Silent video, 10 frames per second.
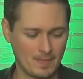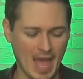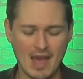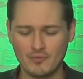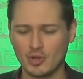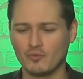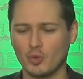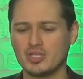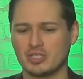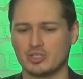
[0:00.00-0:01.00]
have their
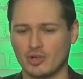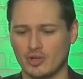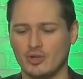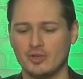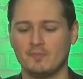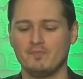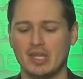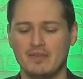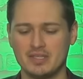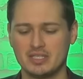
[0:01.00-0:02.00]
voices heard.
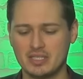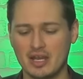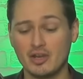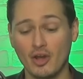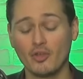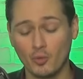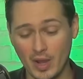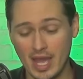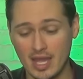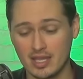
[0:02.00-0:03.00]
And this is yet another
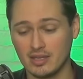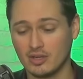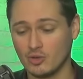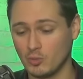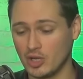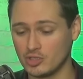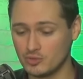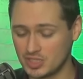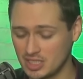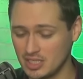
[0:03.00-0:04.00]
way where
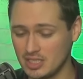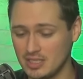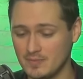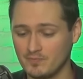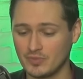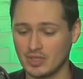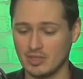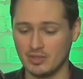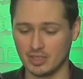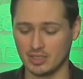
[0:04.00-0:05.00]
you see
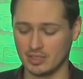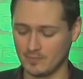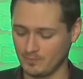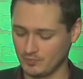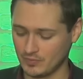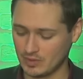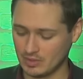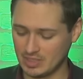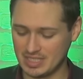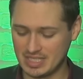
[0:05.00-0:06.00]
the
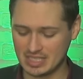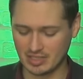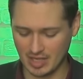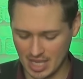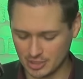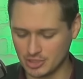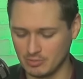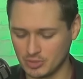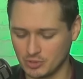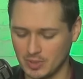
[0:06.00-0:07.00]

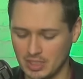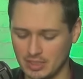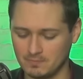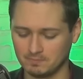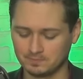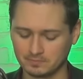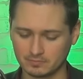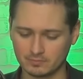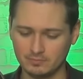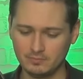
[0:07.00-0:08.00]
disconnection between
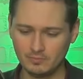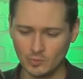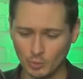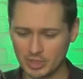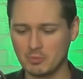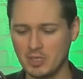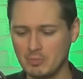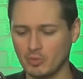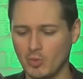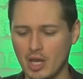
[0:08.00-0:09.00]
what the
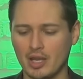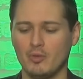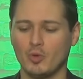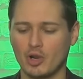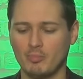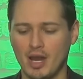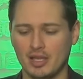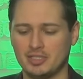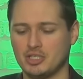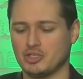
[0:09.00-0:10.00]
people want and what our
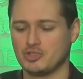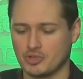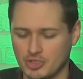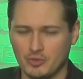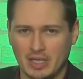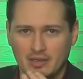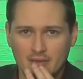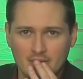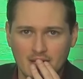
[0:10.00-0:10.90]
politicians are doing.